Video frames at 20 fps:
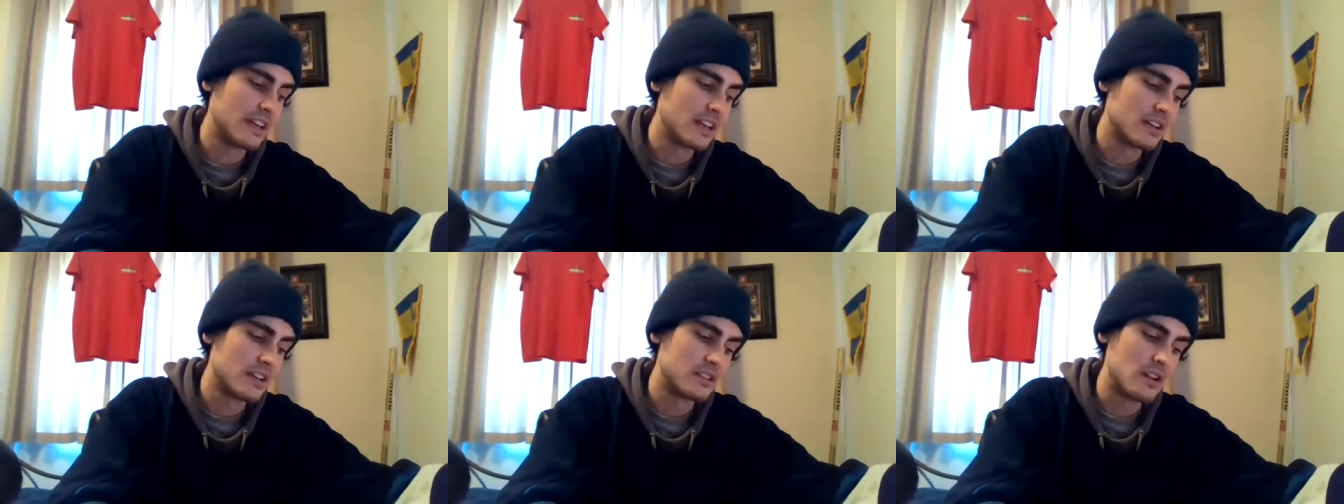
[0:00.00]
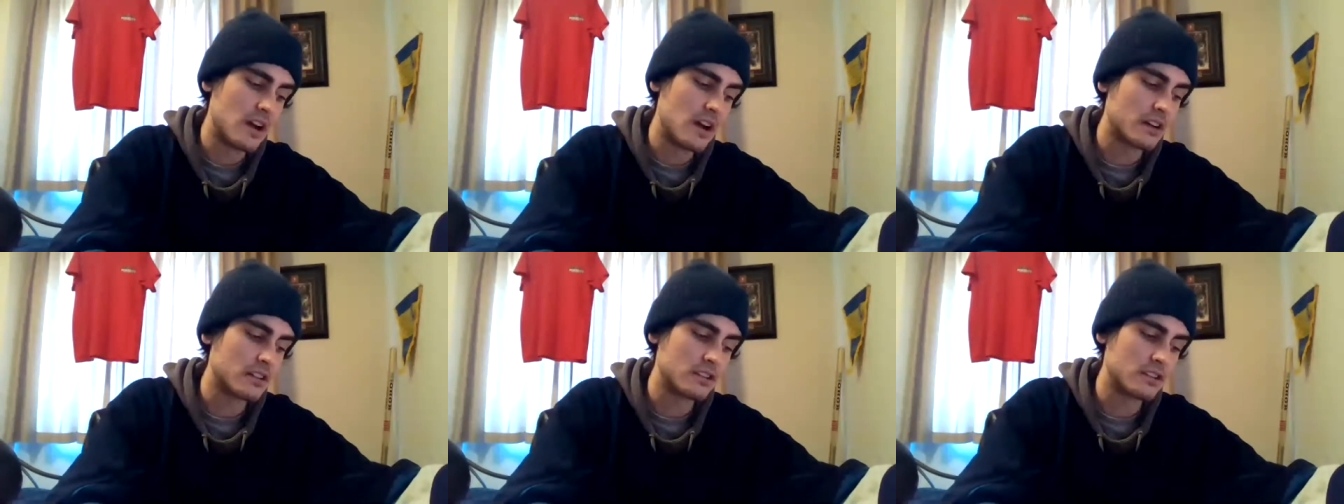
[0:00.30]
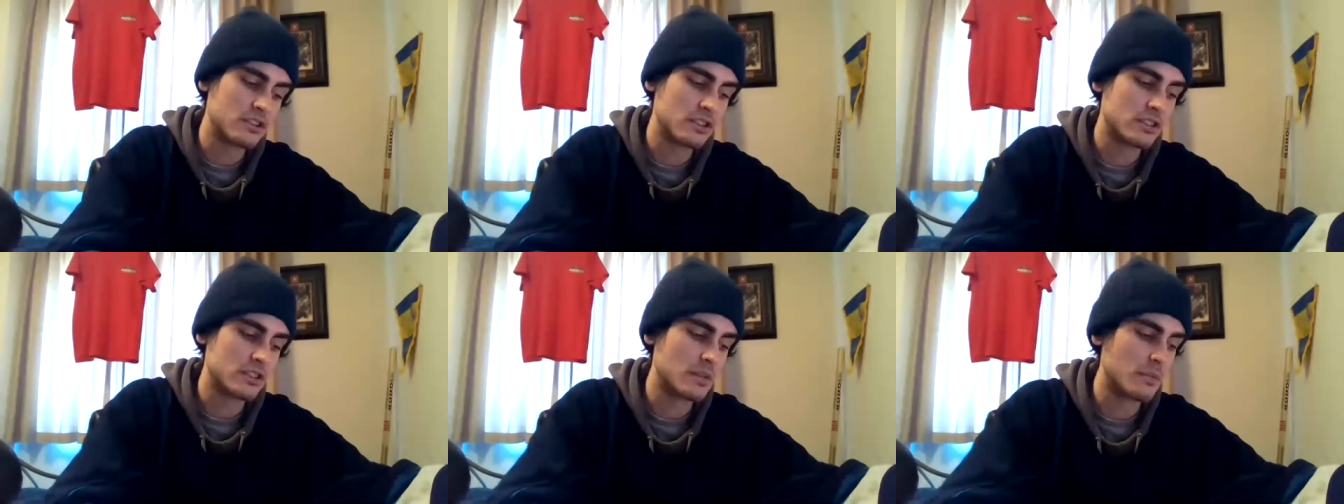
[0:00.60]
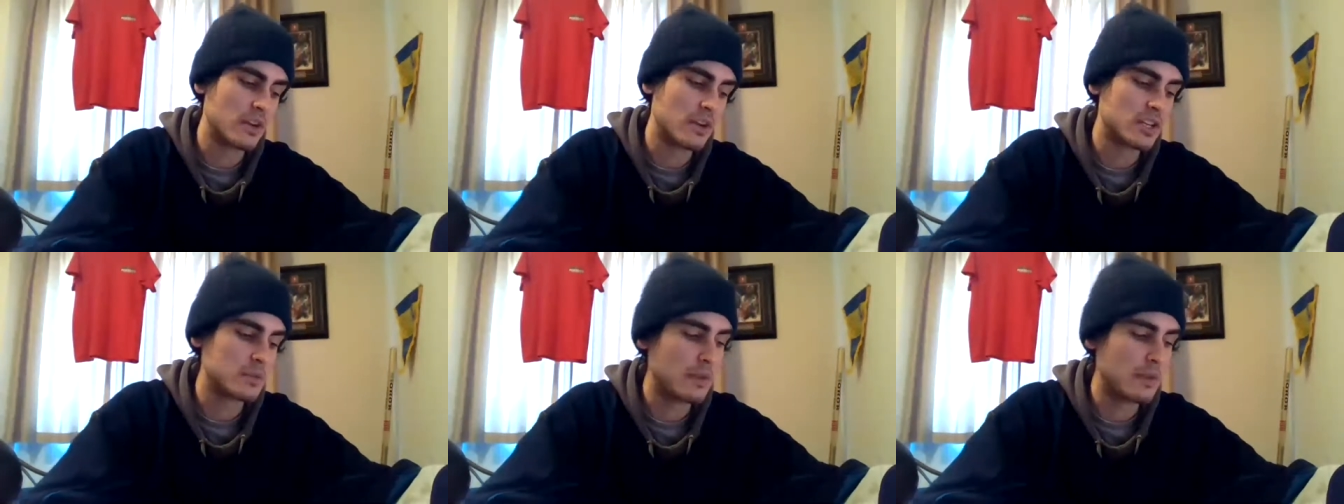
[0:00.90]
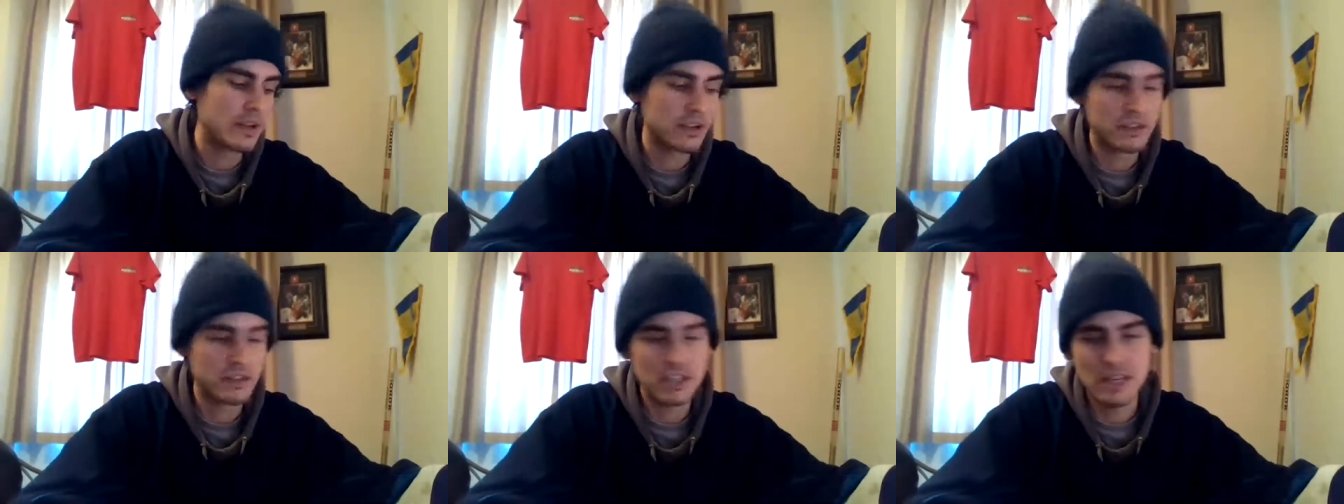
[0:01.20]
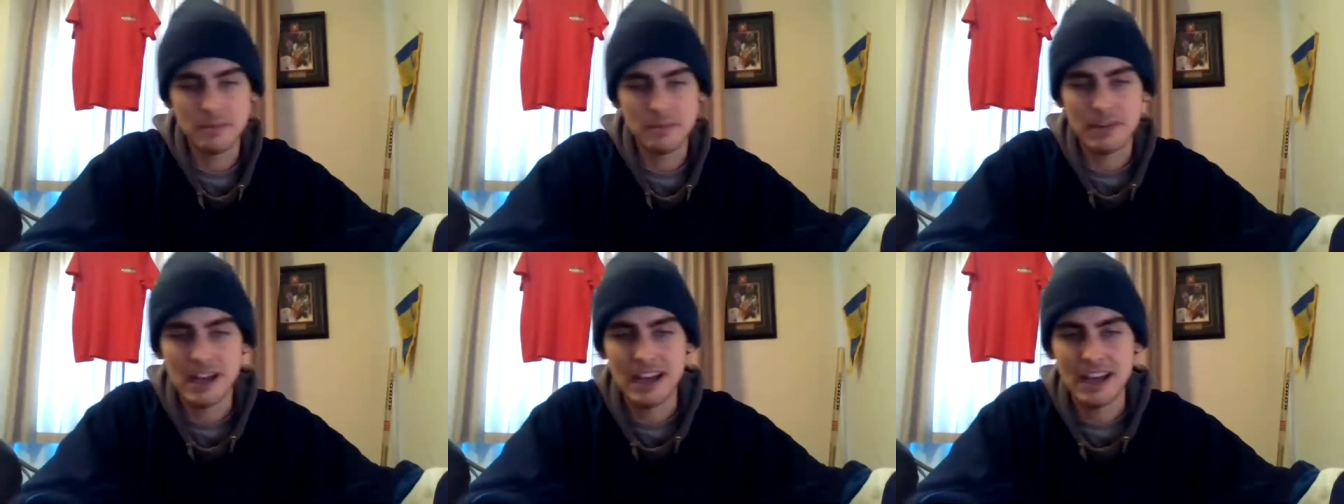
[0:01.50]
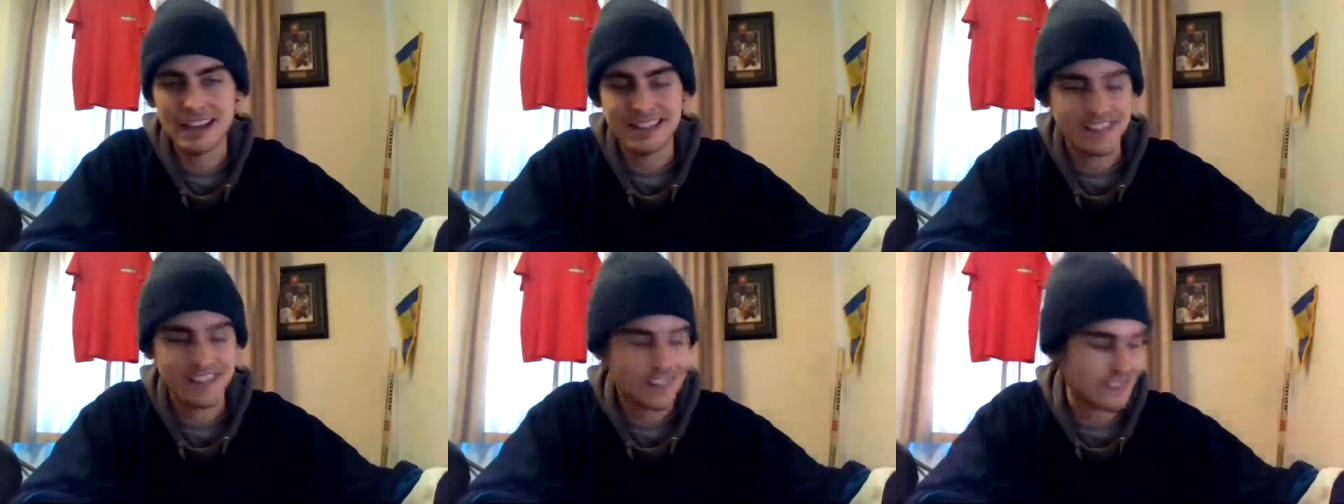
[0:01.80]
Stockton's just a much better team,
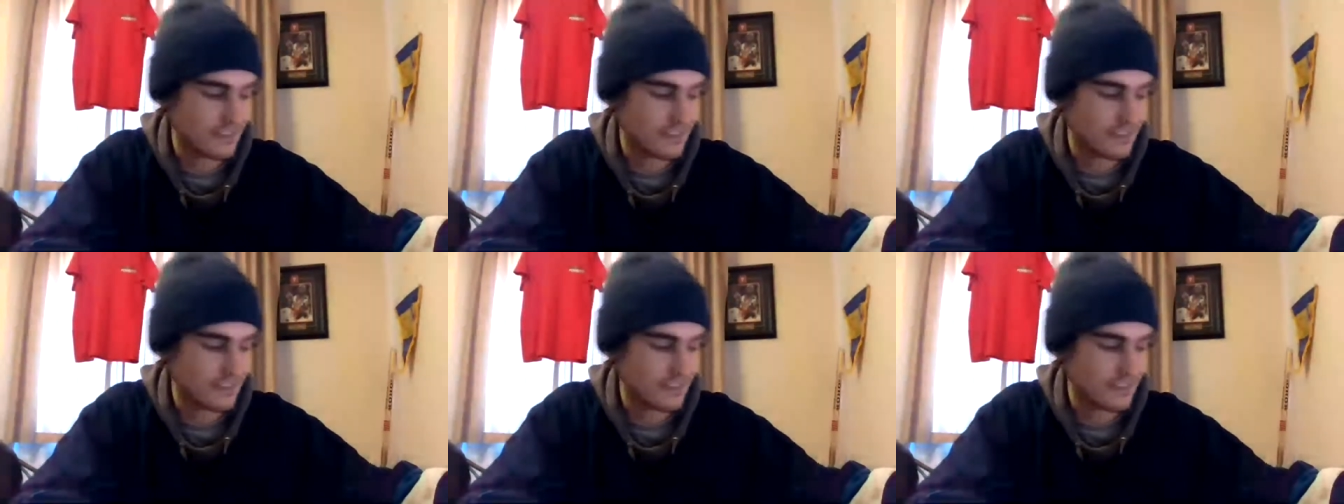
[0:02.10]
guys.